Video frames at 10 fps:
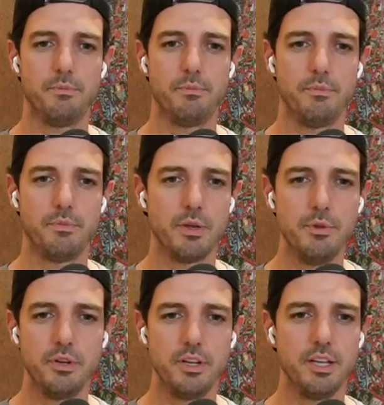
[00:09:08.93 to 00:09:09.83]

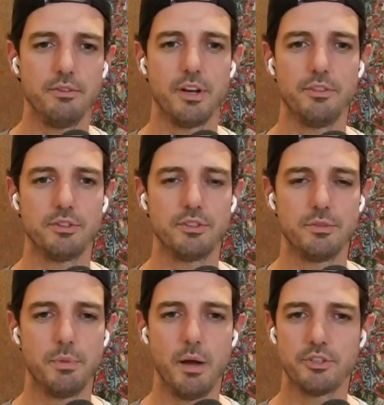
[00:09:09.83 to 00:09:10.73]
community, right? There's these
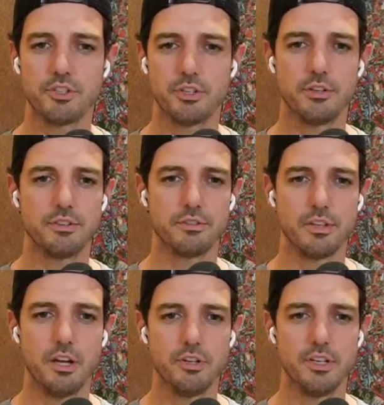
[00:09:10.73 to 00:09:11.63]
publishers, there's
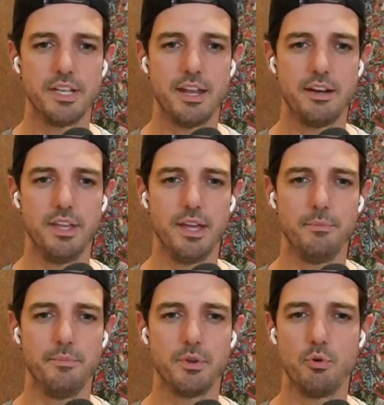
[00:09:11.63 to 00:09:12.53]
110 of
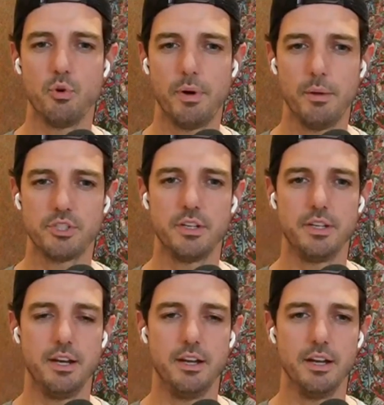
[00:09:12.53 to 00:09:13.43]
them who are publishing
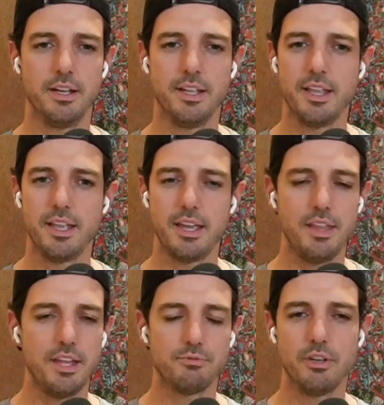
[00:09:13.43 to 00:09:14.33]
data. And
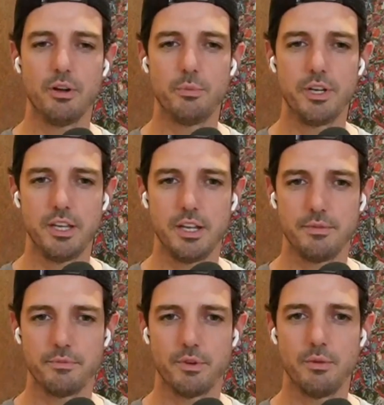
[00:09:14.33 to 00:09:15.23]
that's really all we need,
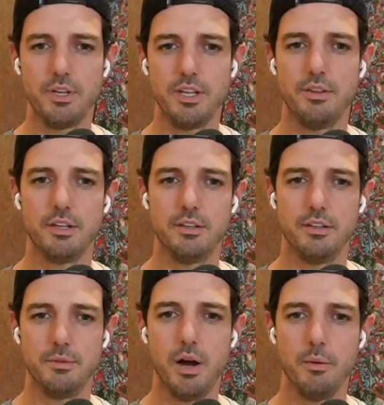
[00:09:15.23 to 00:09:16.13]
right? We need the
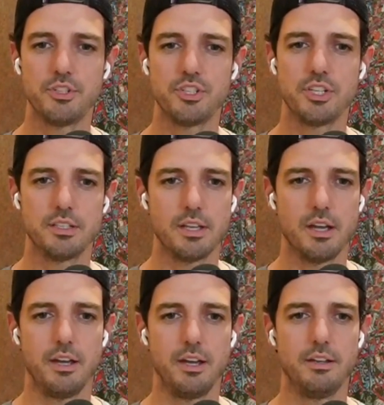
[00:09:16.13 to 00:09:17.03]
publishing
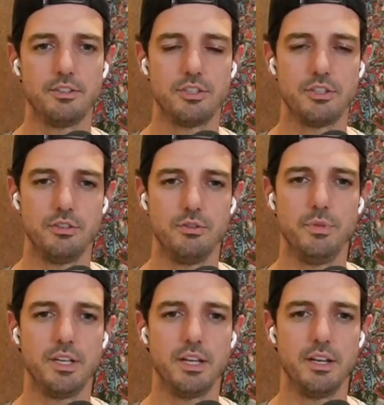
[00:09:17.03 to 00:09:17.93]
side to be
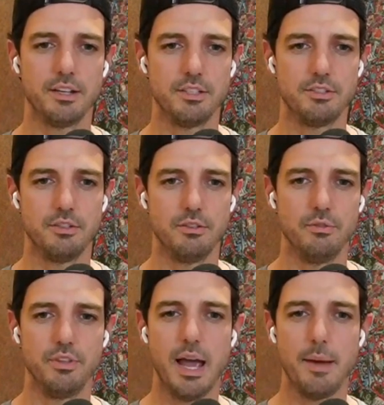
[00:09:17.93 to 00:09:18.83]
connected to
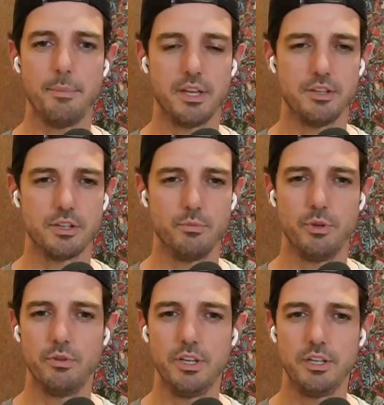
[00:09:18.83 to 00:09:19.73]
the application. We
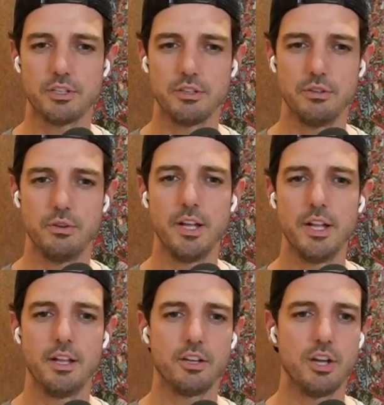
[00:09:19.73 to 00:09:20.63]
don't need to
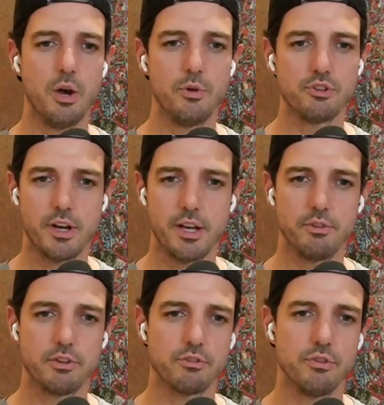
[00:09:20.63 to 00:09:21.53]
go and try and
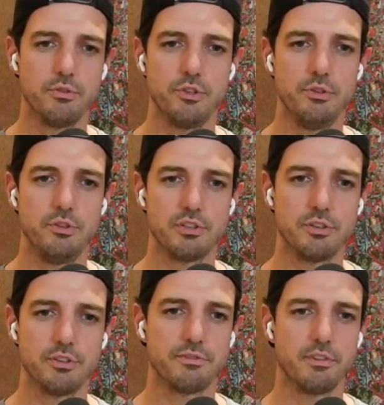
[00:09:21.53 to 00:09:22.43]
recruit
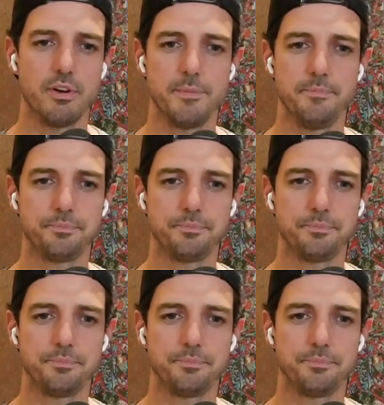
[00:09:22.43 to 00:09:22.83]
users from